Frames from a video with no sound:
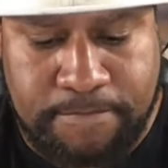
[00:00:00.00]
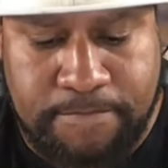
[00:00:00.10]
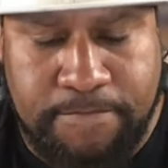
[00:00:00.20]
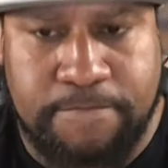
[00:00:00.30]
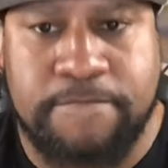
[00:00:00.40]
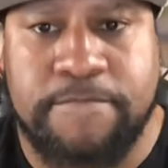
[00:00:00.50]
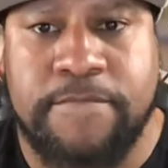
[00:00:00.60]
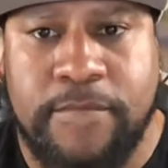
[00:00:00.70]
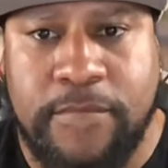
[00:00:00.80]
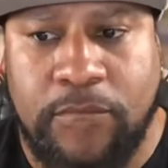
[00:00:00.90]

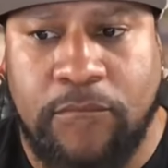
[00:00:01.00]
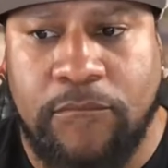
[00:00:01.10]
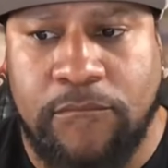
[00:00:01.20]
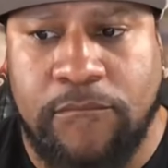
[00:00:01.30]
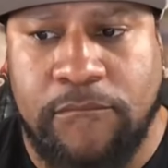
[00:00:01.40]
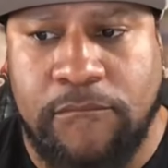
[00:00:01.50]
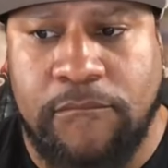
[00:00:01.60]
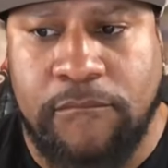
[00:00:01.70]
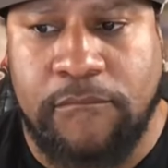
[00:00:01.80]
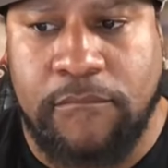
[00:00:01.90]

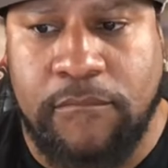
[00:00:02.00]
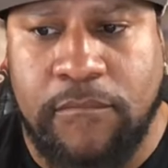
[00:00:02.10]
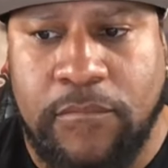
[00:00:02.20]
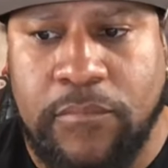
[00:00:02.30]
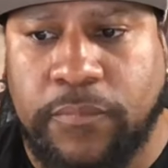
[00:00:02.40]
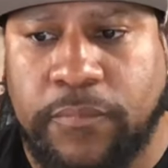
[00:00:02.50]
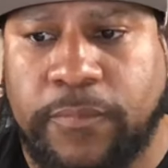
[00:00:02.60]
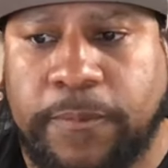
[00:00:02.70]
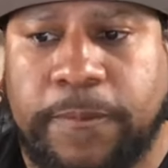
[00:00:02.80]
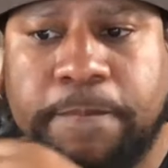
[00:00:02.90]

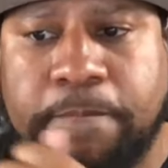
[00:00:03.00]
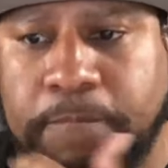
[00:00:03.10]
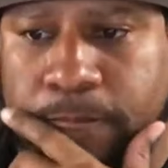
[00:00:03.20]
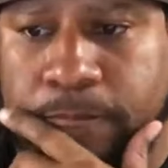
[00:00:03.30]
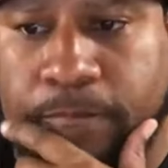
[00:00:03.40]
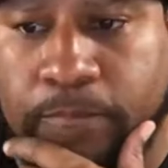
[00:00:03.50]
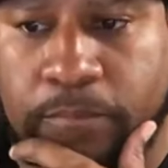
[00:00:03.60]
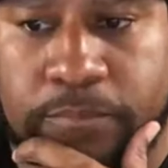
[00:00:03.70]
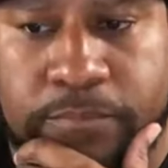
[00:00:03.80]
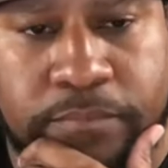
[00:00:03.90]

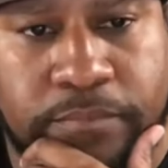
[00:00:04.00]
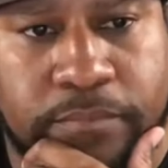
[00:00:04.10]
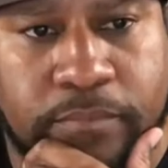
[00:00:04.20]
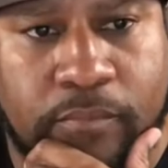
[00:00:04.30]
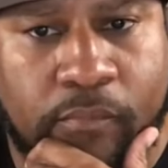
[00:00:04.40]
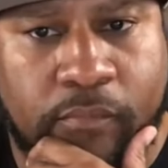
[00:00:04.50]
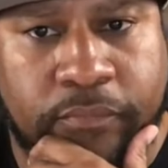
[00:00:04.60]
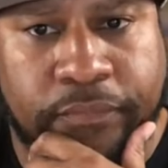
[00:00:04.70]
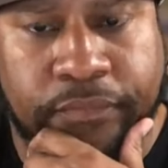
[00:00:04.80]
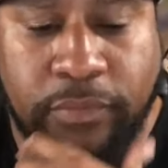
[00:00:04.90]

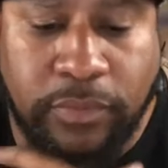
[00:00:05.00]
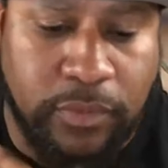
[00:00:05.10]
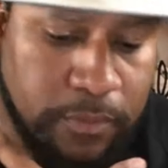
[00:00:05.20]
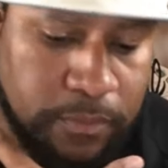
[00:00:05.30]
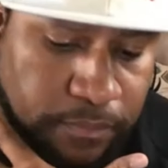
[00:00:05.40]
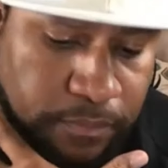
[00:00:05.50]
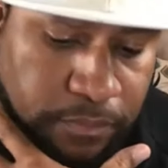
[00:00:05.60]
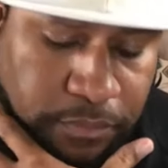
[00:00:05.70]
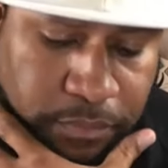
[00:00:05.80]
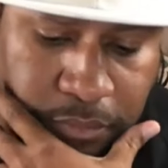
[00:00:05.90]

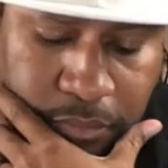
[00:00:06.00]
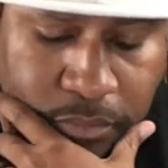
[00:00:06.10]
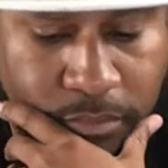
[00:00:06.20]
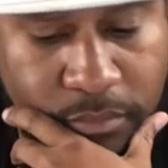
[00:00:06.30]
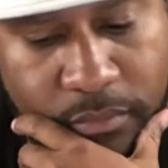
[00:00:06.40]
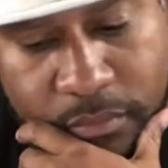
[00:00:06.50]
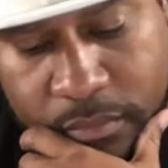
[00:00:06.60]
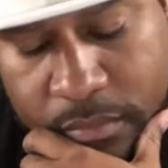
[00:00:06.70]
(not speaking)